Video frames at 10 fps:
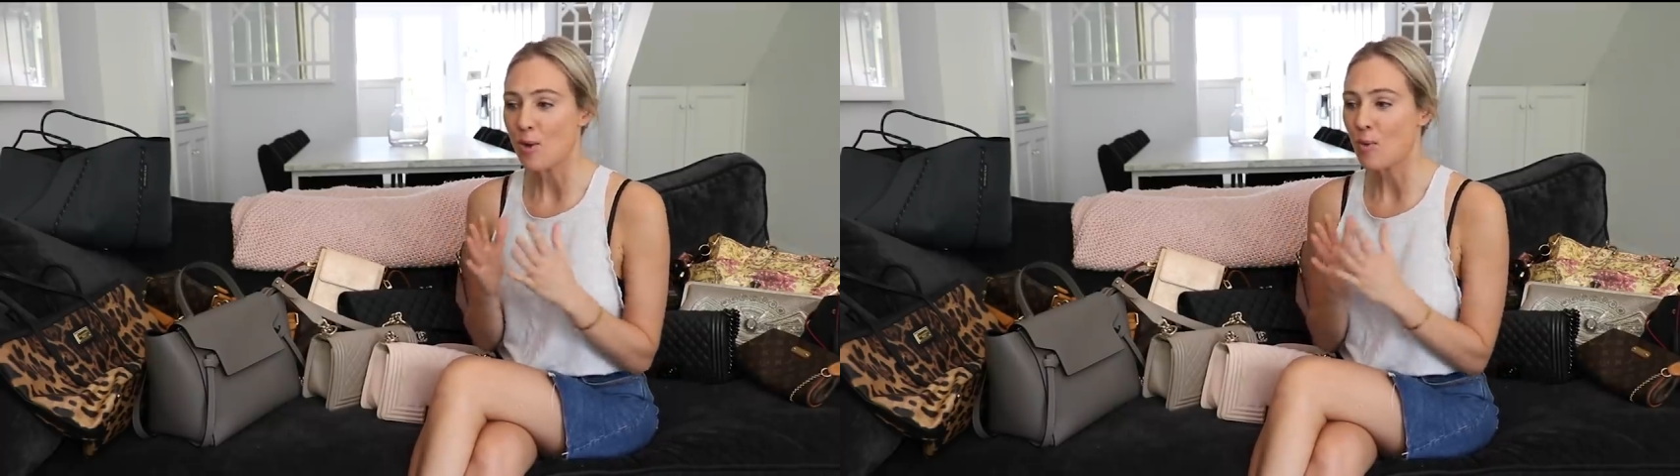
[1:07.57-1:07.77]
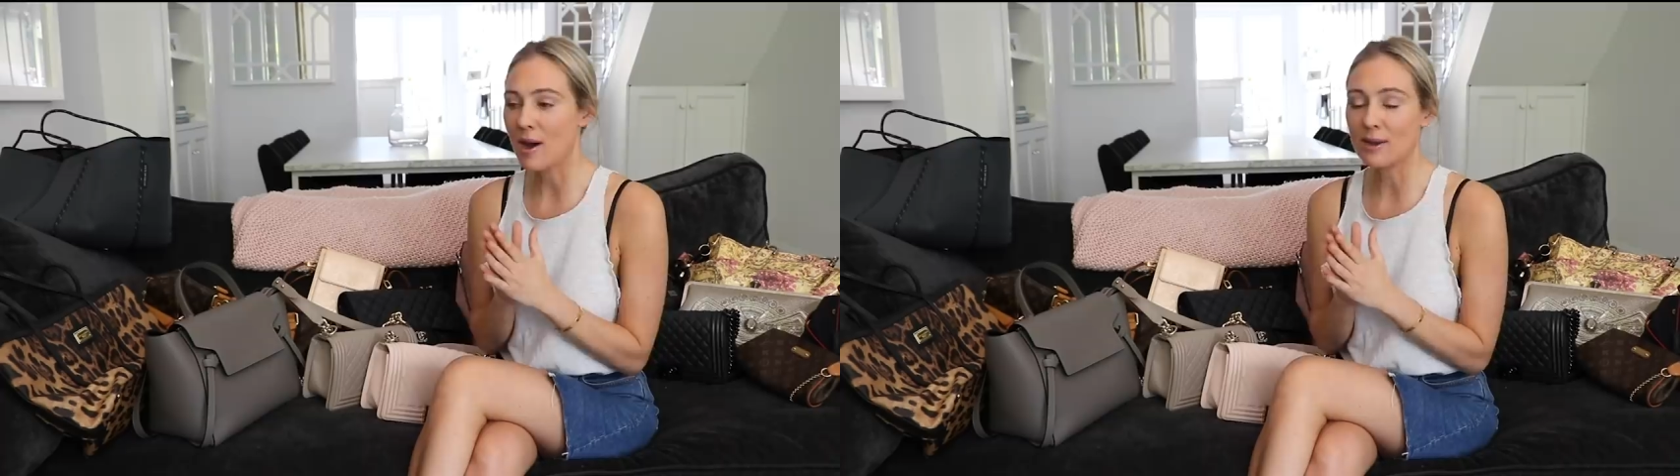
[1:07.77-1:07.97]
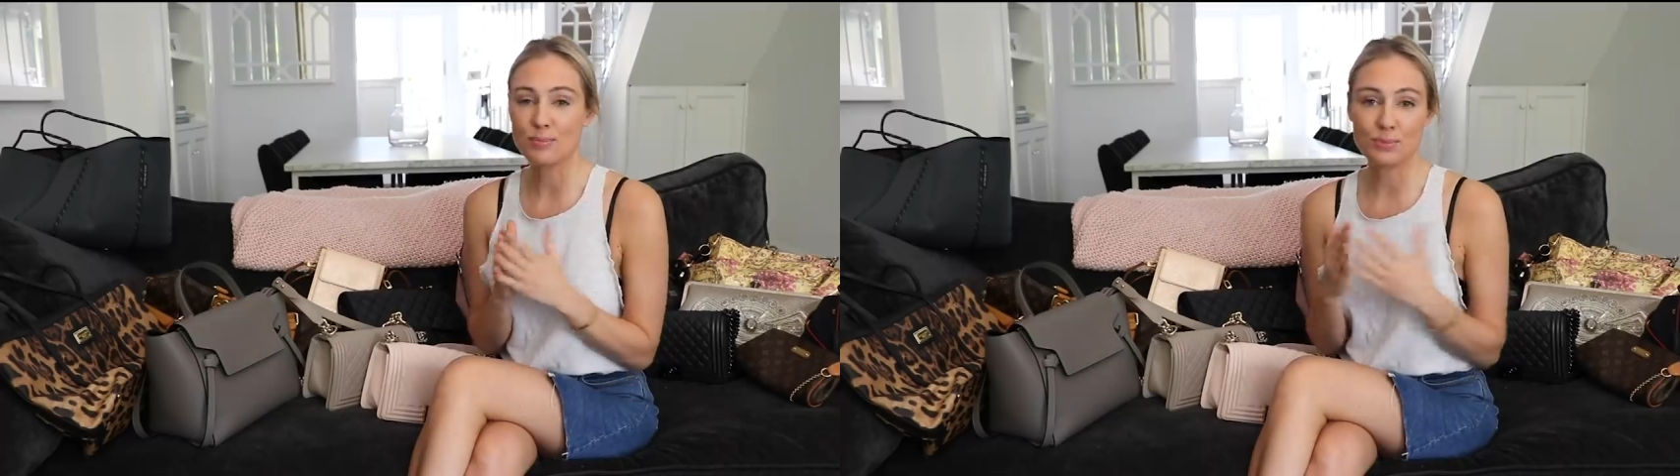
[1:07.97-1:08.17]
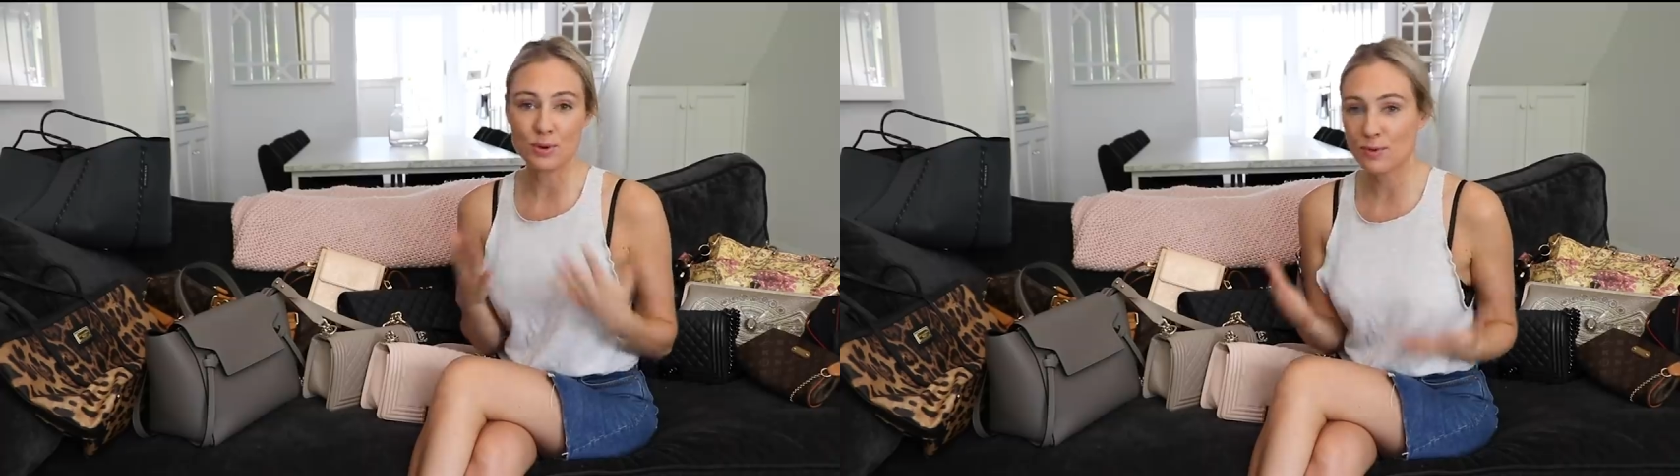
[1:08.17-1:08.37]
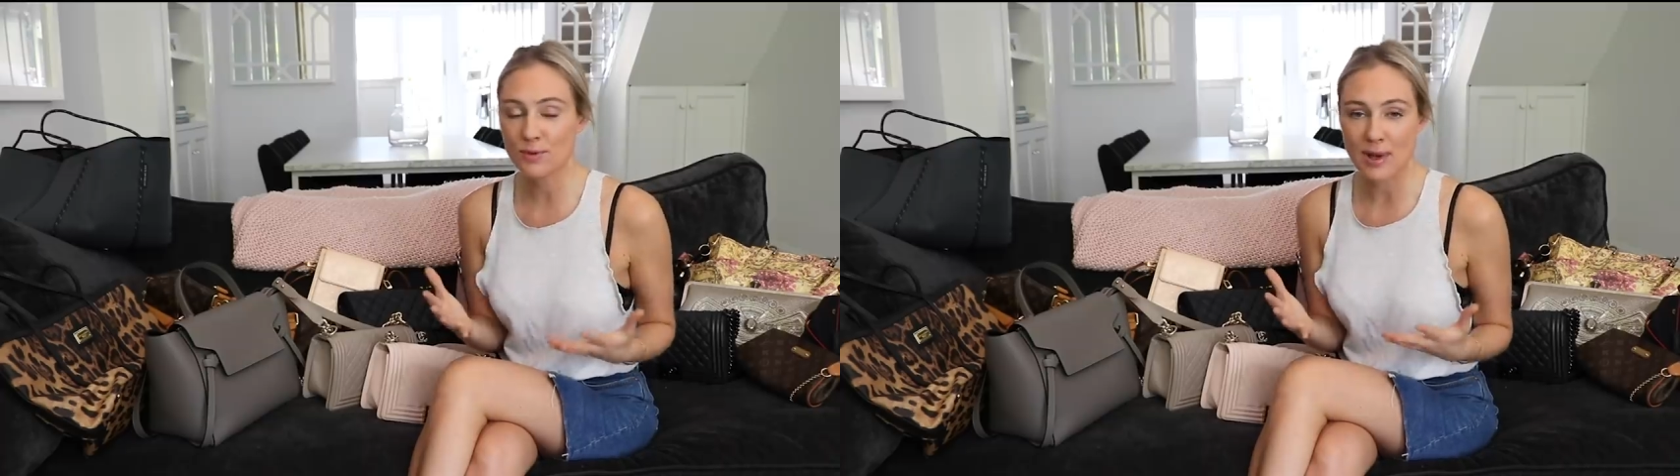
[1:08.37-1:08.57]
one
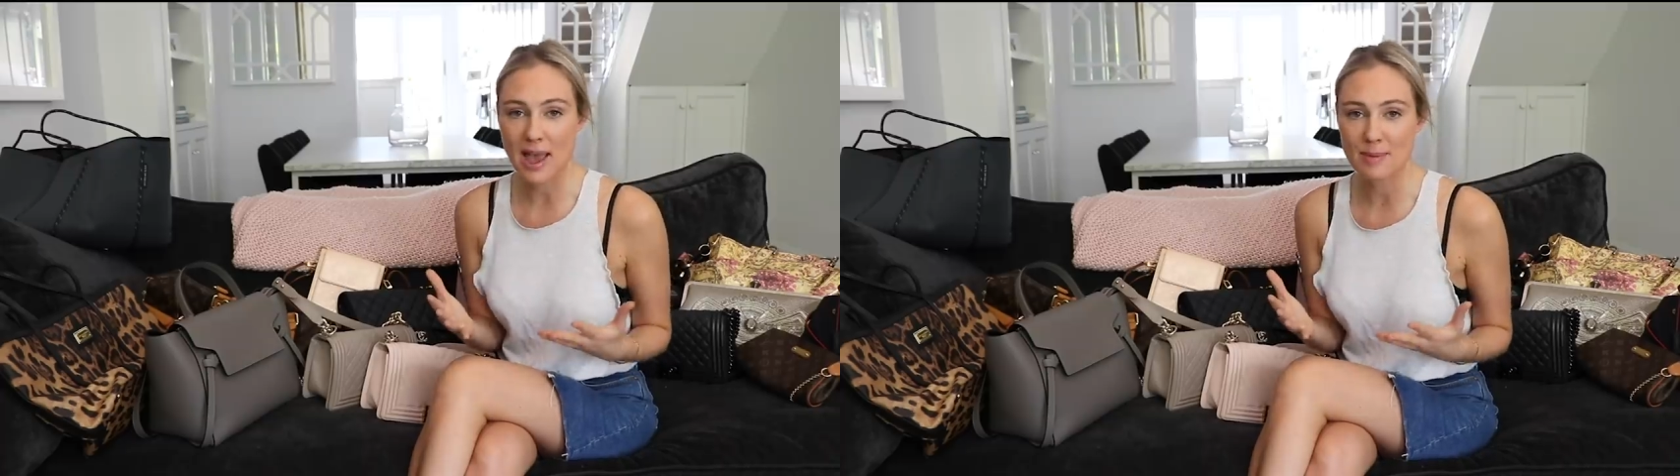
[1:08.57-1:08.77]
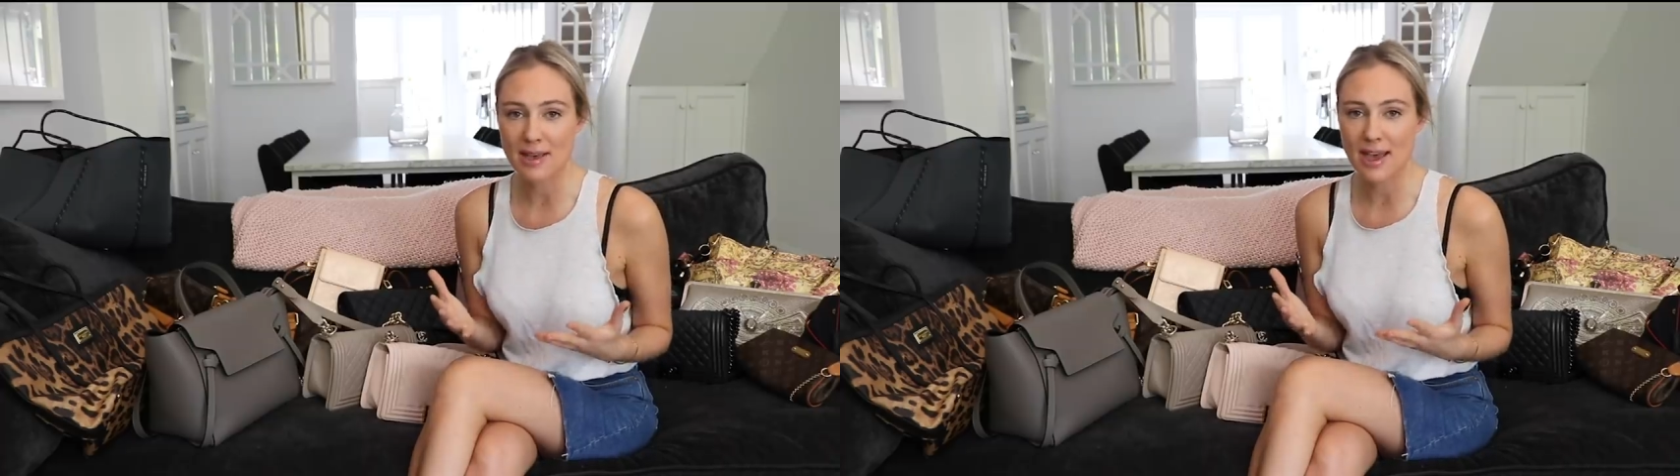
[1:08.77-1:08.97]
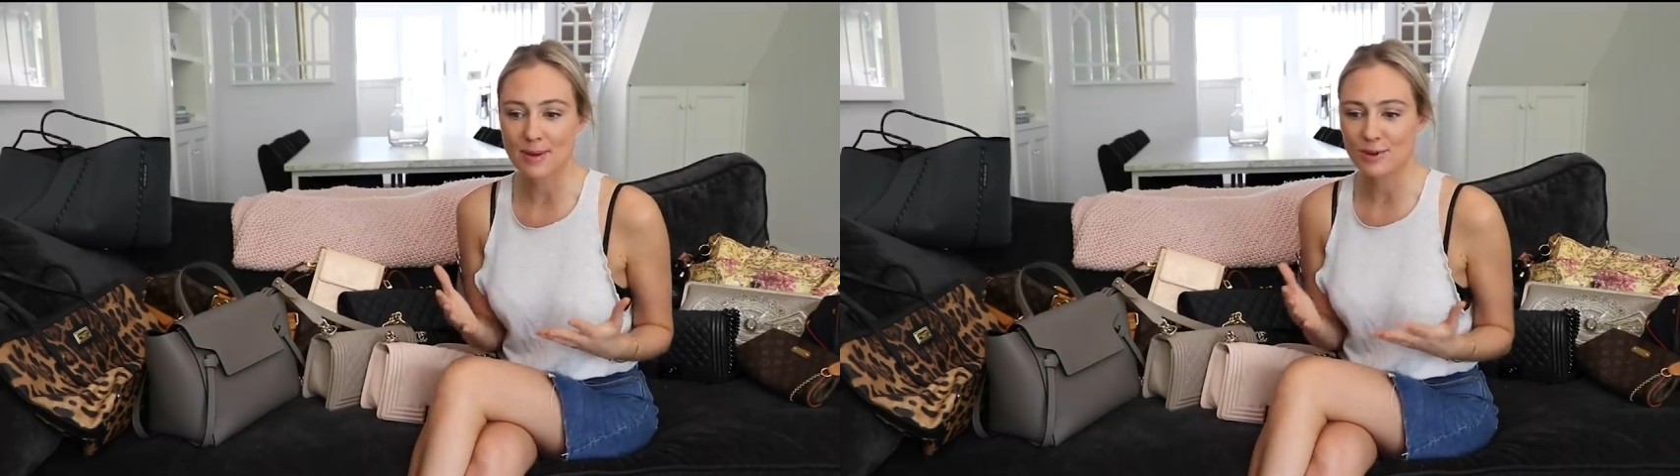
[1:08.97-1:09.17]
beautiful handbag